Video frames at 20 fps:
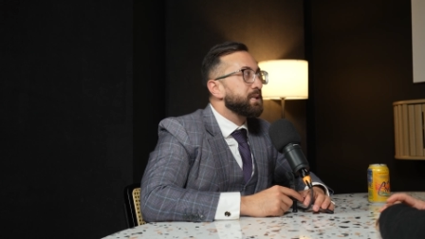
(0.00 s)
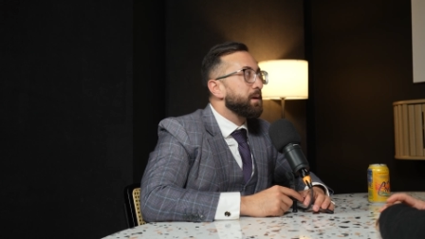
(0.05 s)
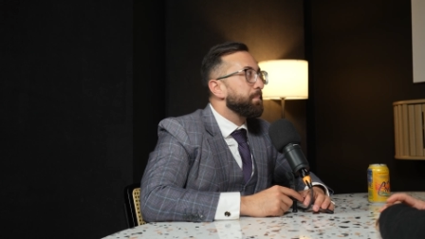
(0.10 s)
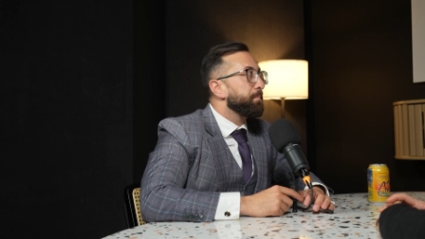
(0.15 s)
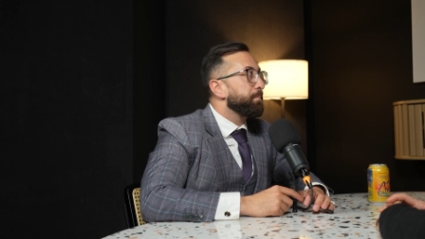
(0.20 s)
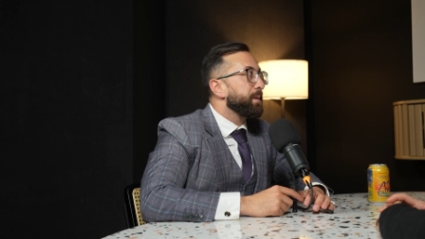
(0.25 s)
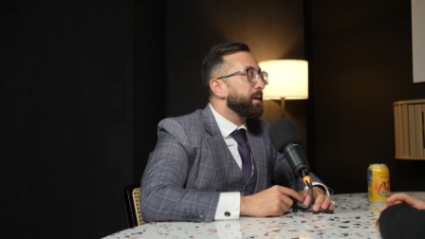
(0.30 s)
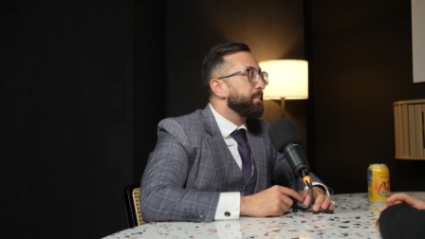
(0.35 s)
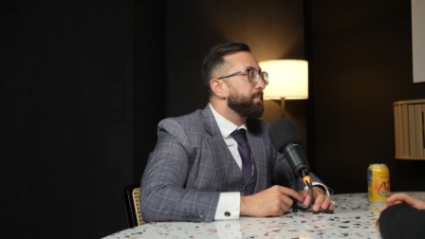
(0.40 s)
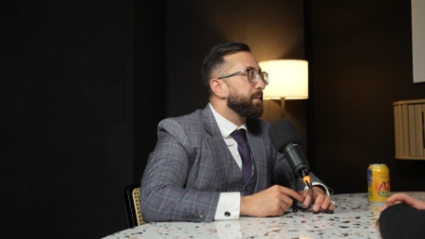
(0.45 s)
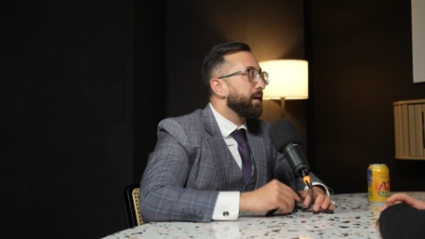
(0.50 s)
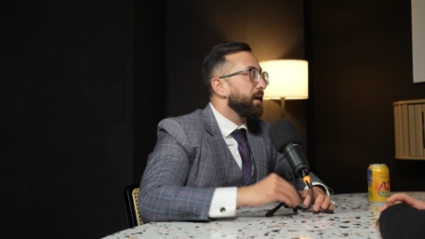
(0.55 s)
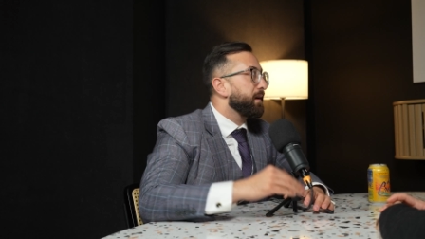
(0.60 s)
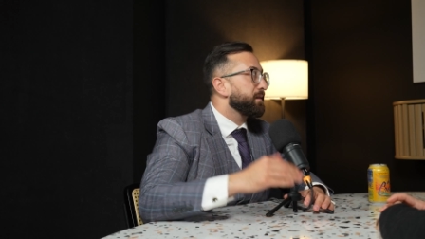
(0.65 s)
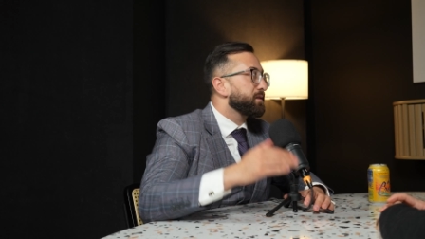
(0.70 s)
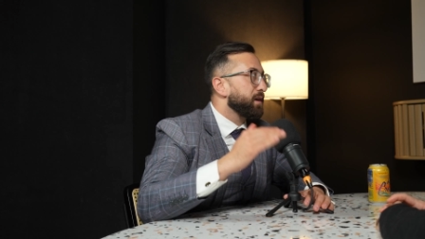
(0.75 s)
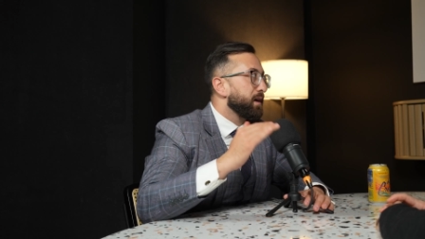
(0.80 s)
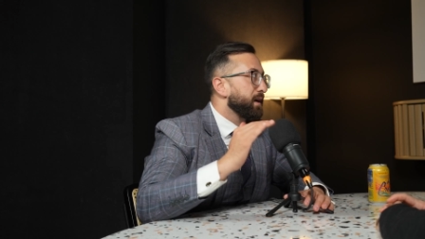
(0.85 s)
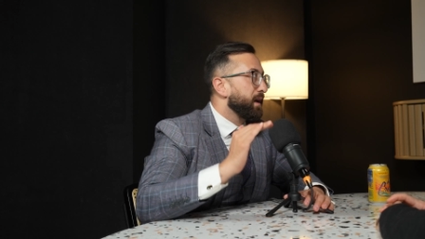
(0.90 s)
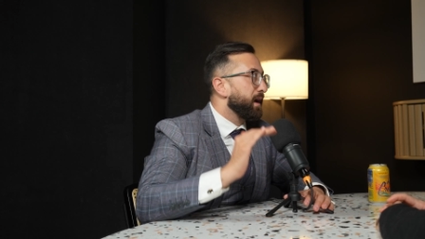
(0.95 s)
Some people
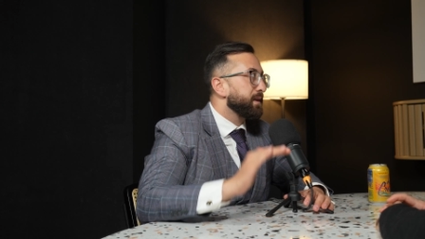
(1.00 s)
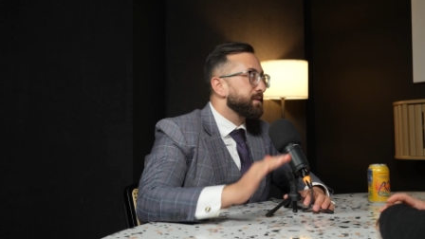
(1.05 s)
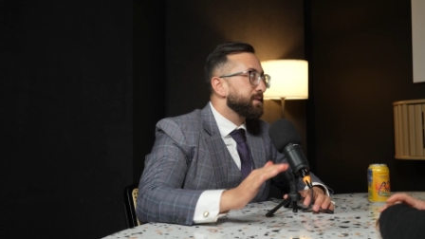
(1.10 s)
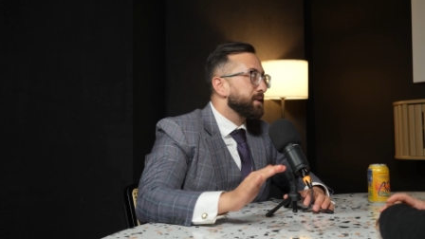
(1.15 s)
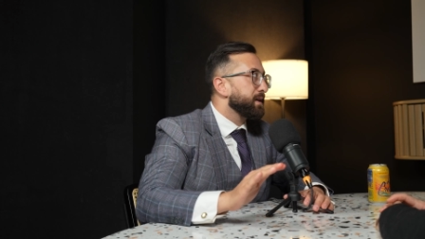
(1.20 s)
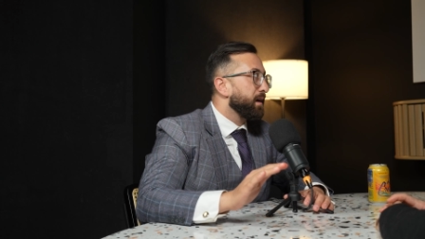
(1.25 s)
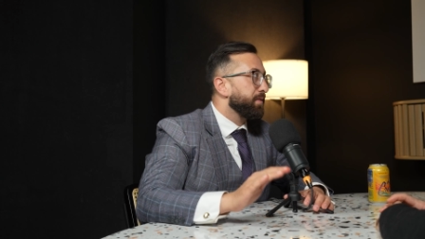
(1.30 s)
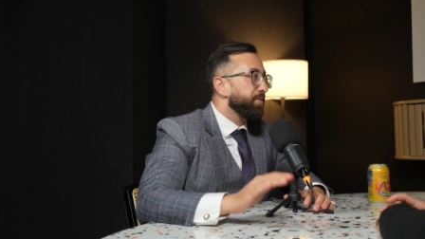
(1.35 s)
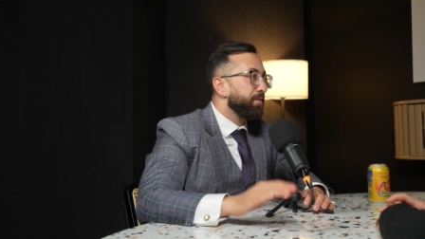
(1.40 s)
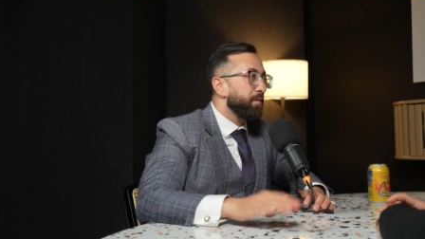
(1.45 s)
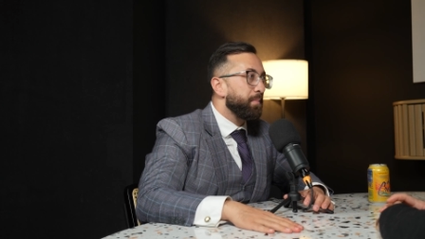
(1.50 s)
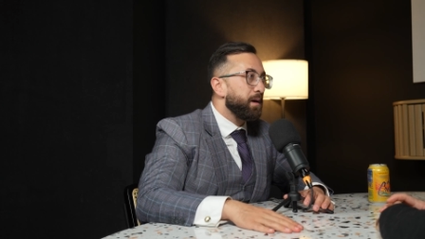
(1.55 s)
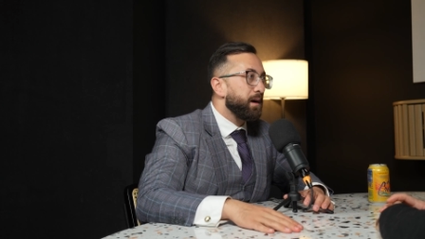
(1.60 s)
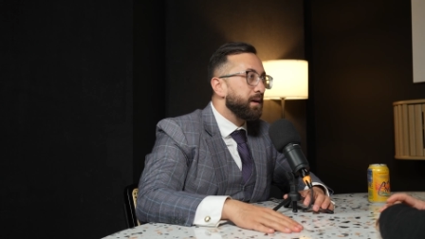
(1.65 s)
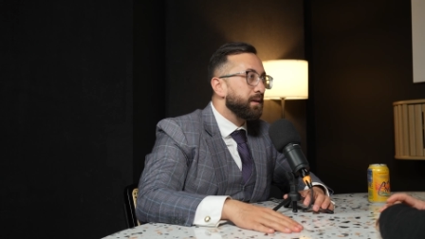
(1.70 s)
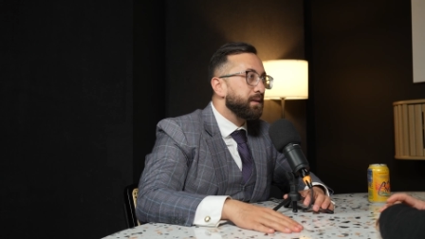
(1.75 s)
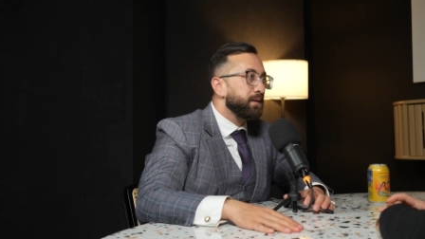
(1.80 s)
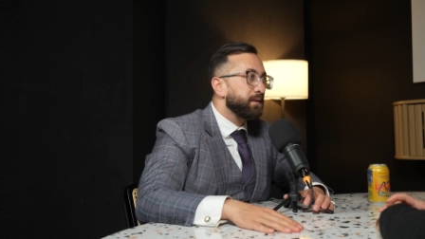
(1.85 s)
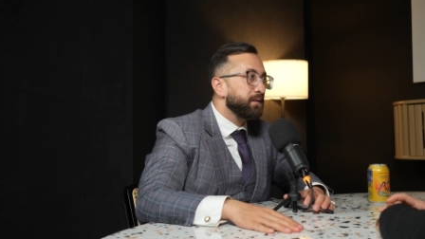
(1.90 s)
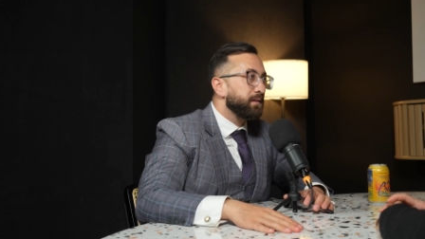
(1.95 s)
try to undercut the
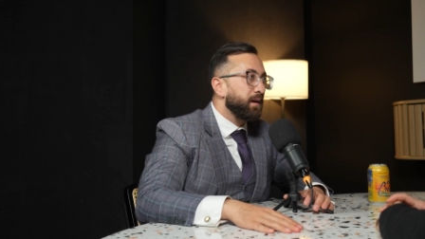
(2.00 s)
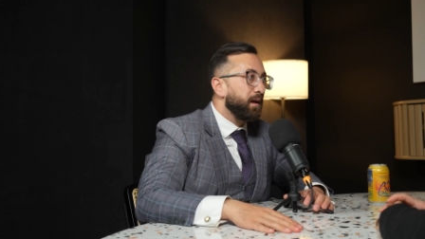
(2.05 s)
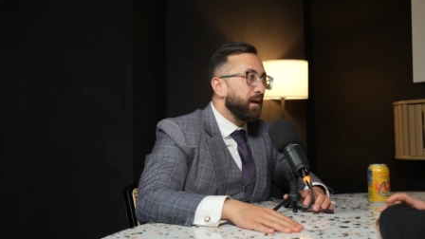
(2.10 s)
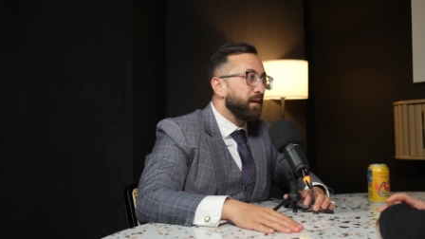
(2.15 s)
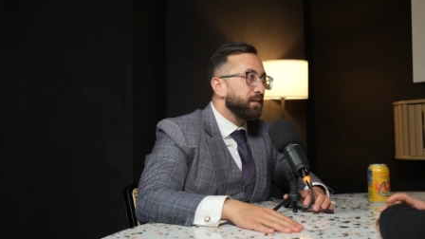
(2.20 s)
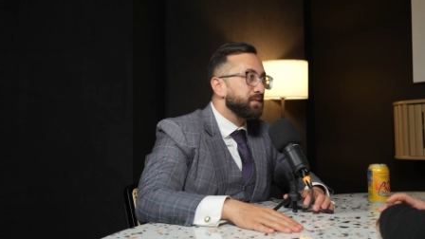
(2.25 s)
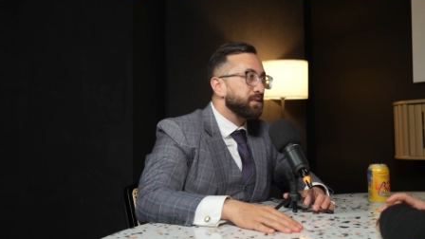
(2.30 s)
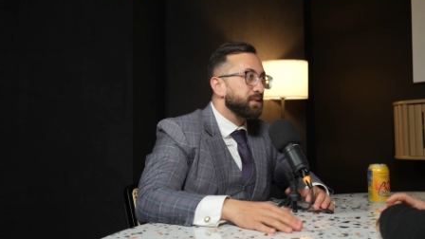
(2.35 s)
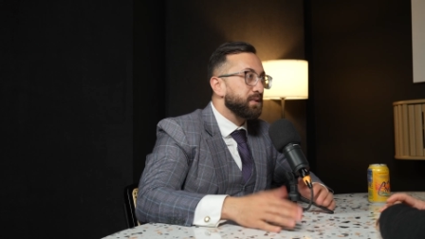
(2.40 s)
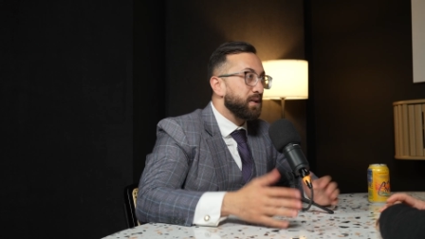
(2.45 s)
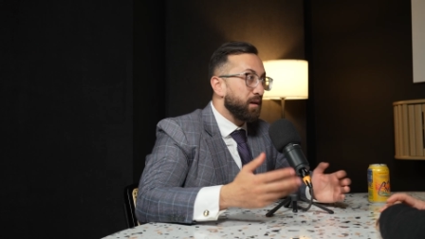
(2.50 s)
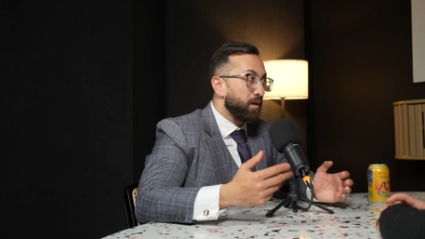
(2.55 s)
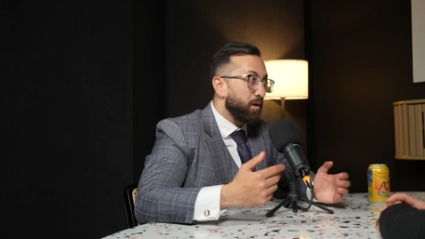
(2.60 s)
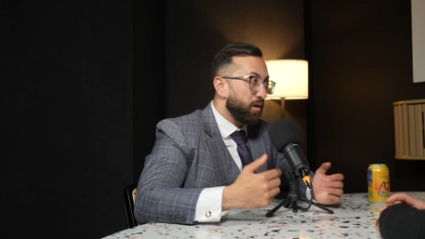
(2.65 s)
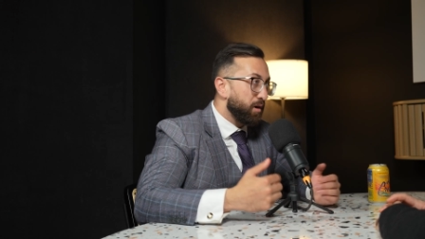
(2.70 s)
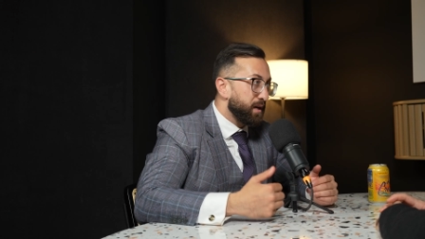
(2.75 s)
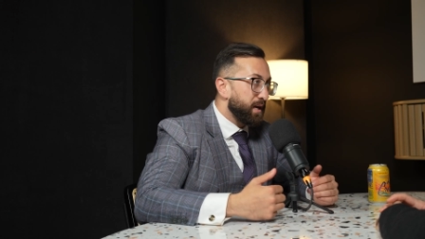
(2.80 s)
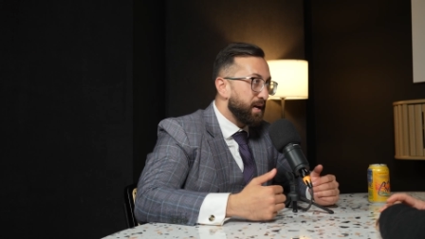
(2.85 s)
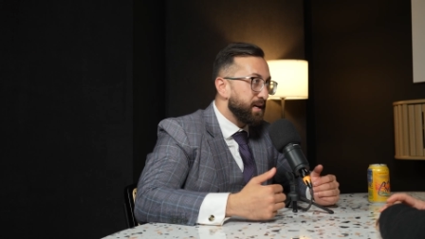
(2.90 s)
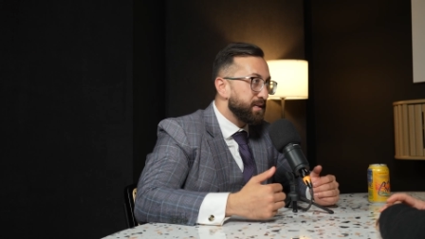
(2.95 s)
market and just get a
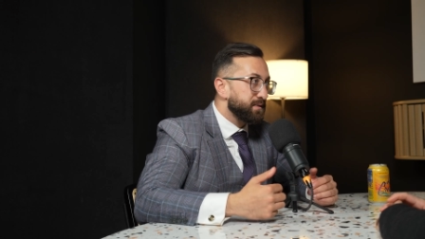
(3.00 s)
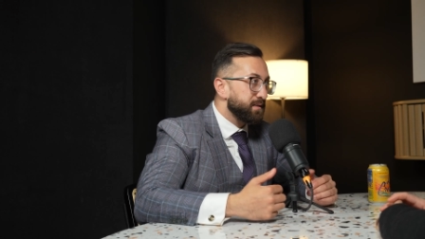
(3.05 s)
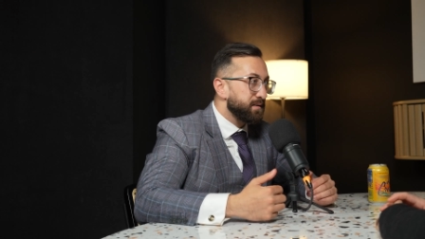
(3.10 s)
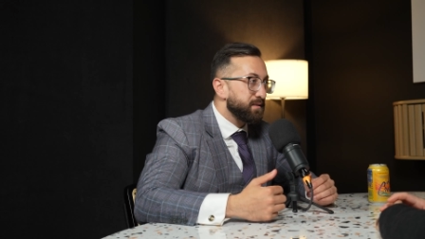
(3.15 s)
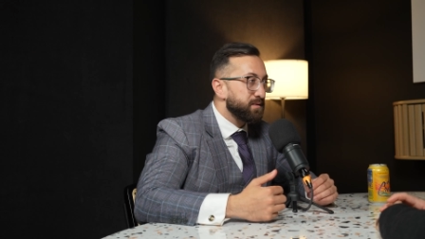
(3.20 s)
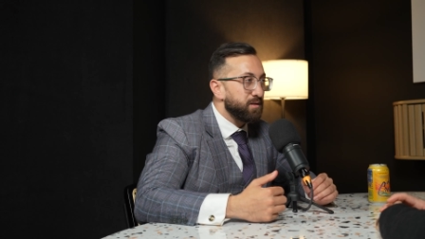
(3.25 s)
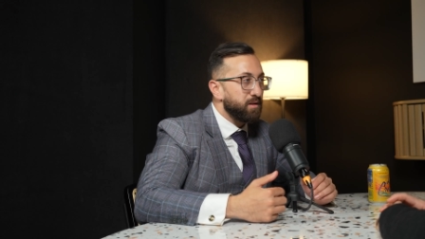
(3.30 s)
lot of cases,